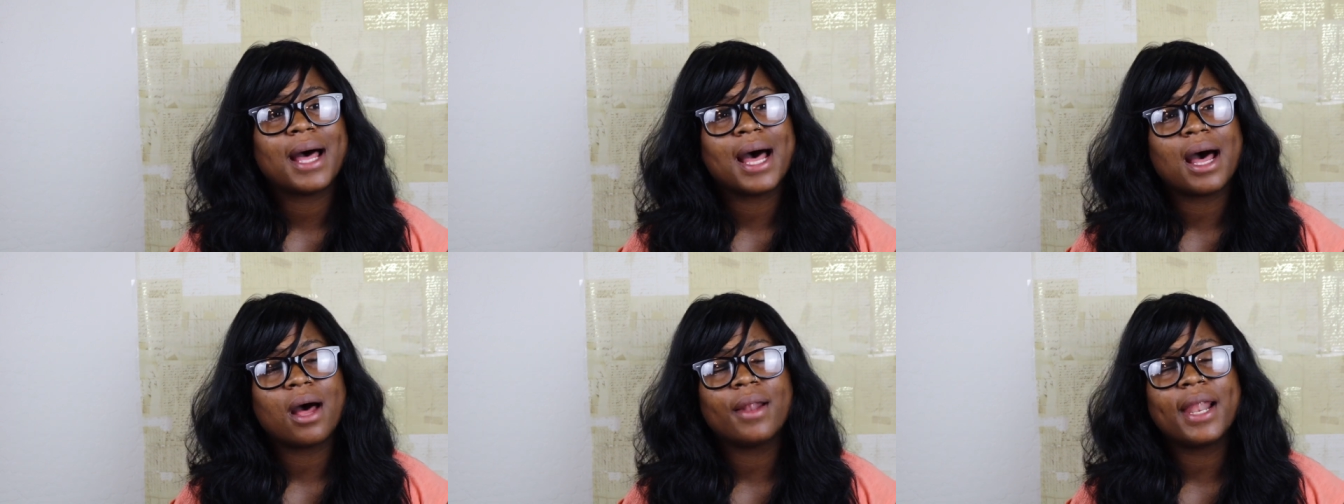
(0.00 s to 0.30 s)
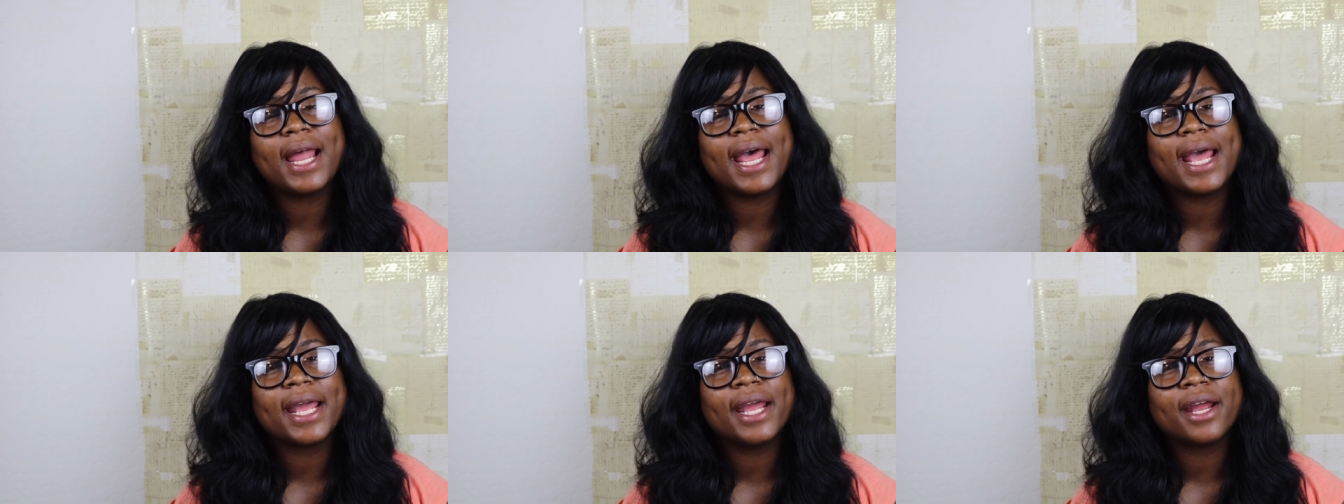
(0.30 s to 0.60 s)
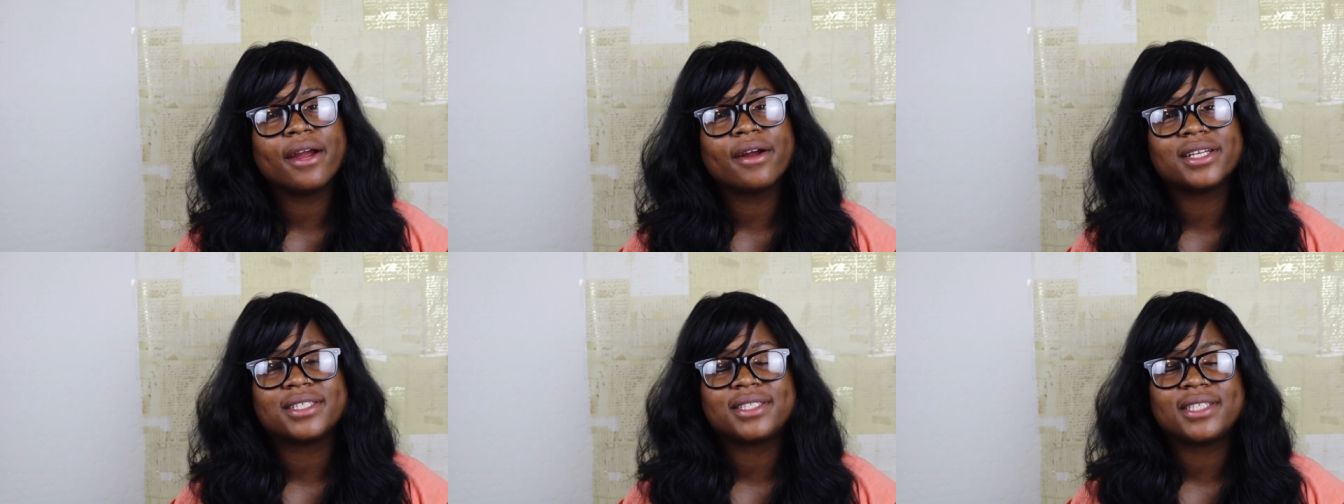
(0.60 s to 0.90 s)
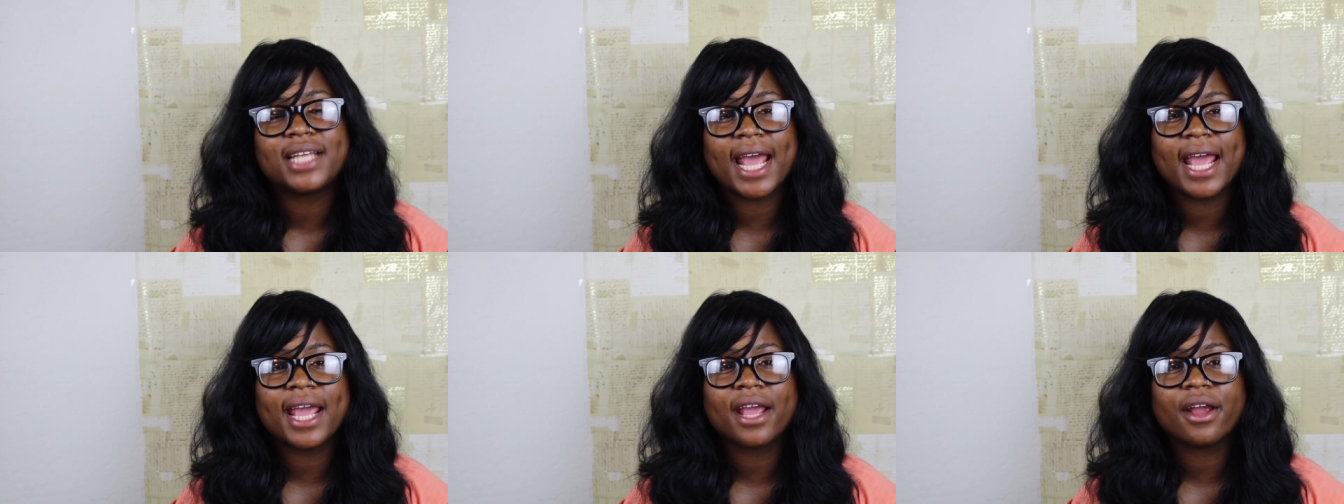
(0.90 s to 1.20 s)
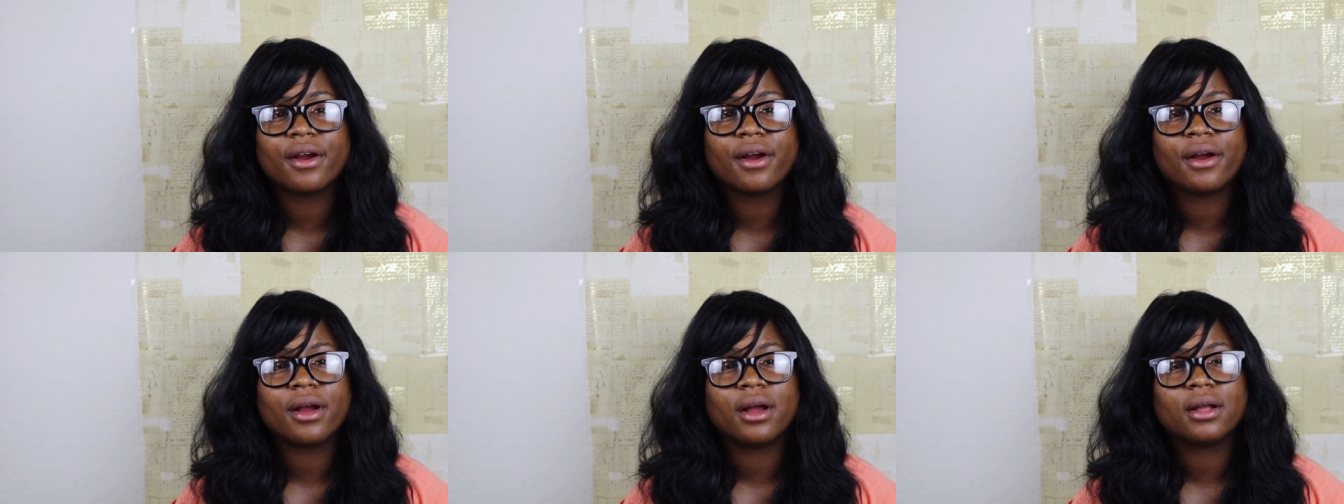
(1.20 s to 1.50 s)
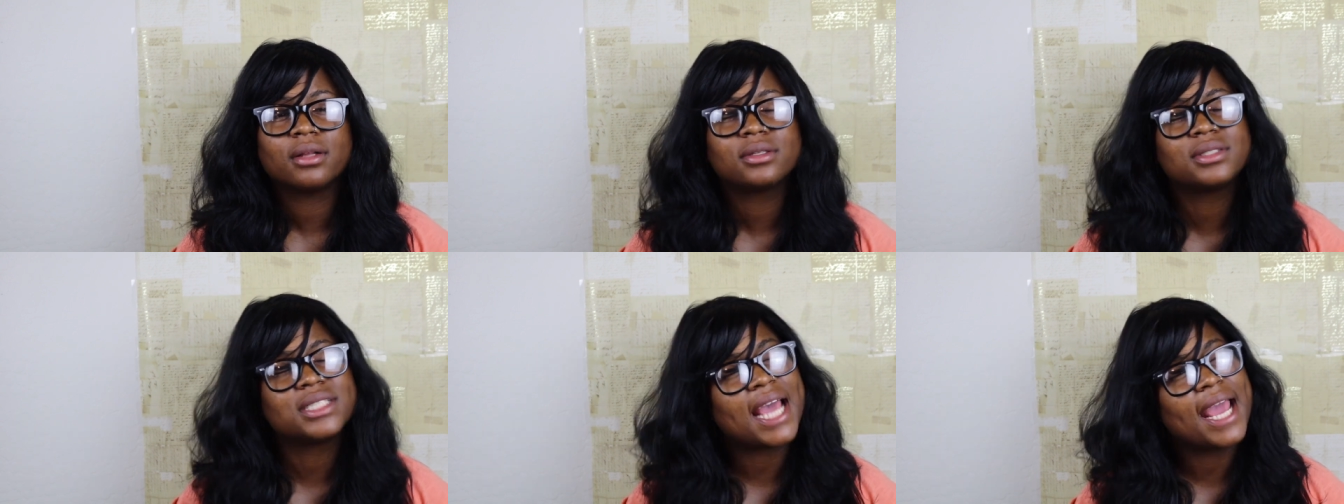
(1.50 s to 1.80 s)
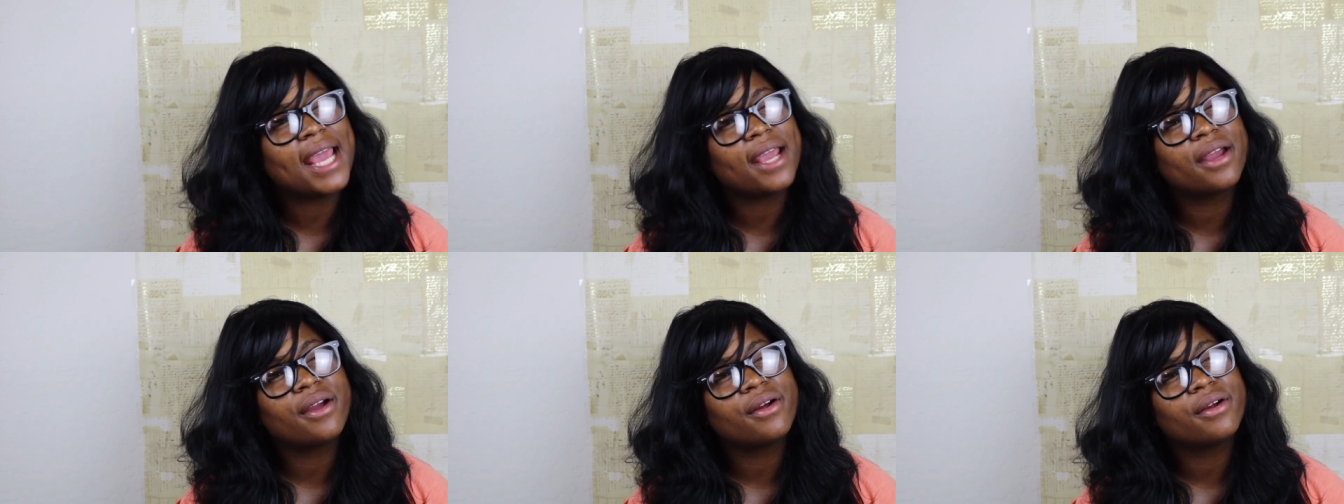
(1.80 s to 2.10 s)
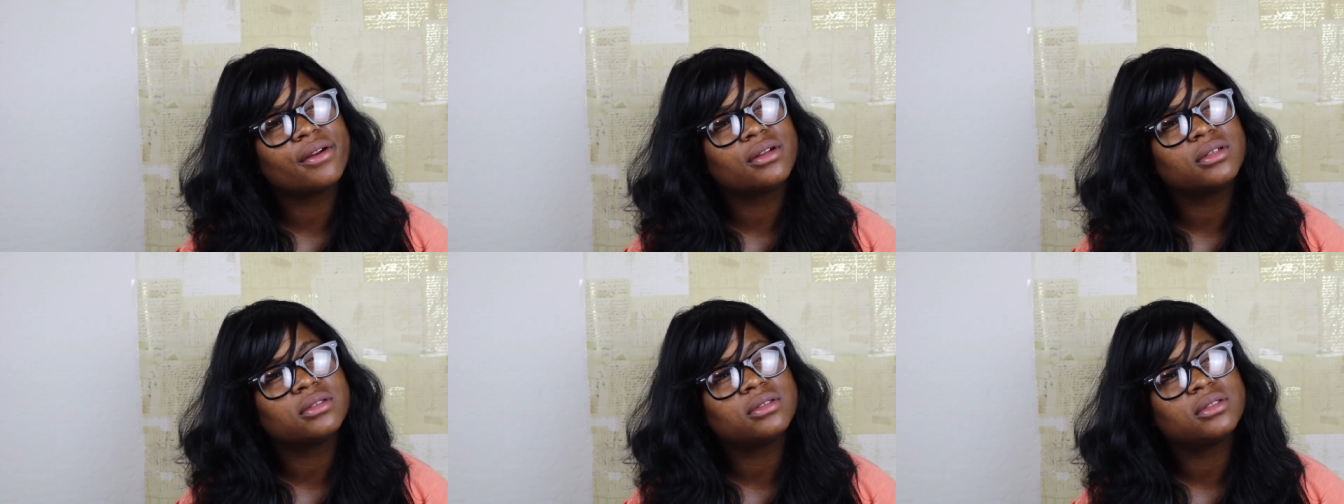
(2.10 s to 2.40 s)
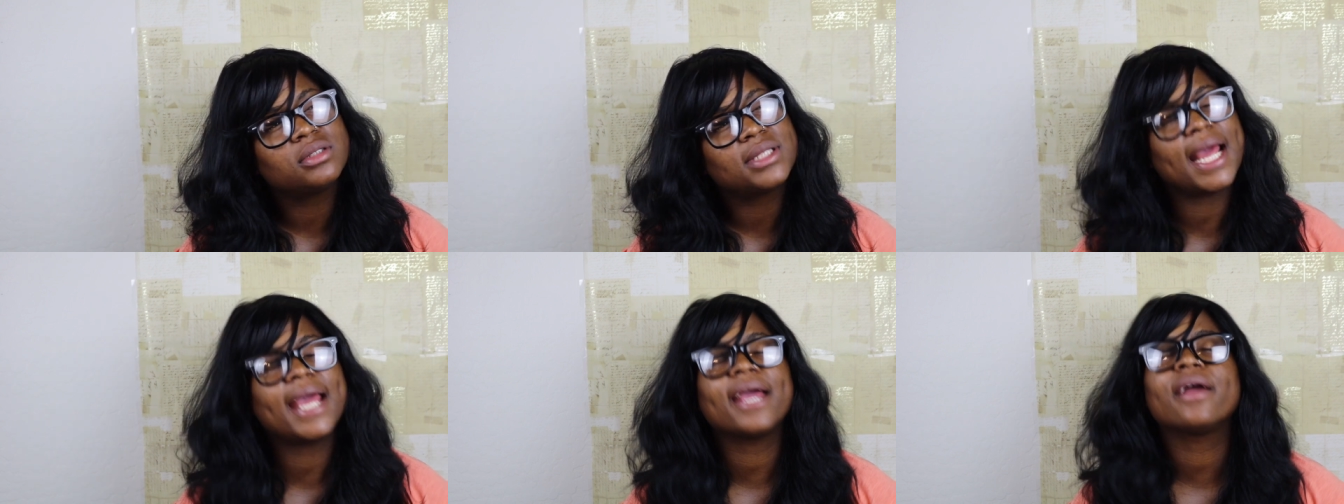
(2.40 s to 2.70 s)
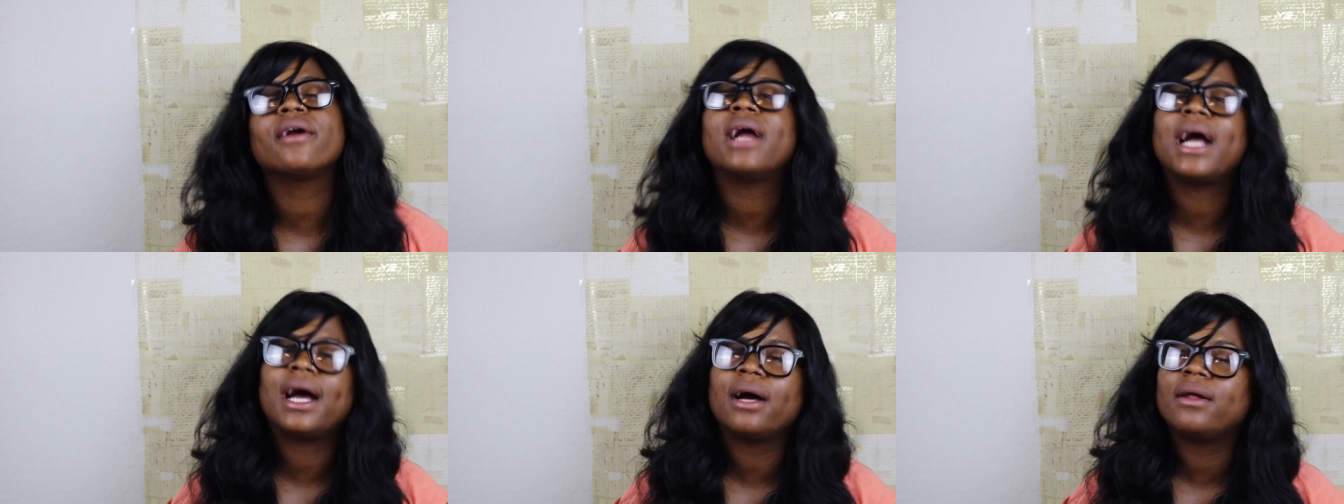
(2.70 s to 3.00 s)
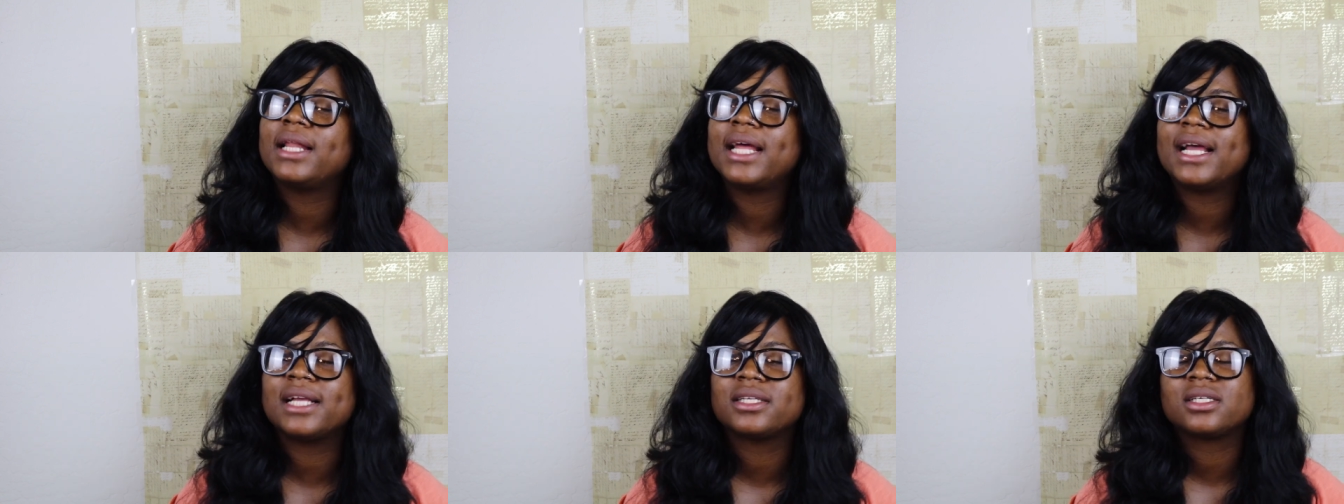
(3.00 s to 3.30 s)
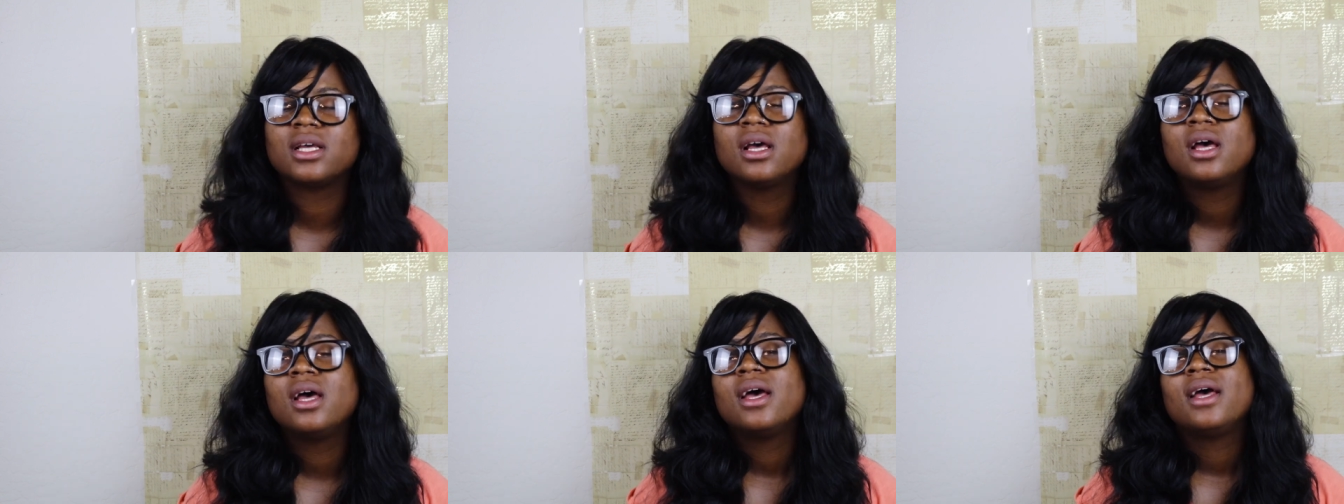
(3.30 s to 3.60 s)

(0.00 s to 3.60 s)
outlet here is Tanger Outlets.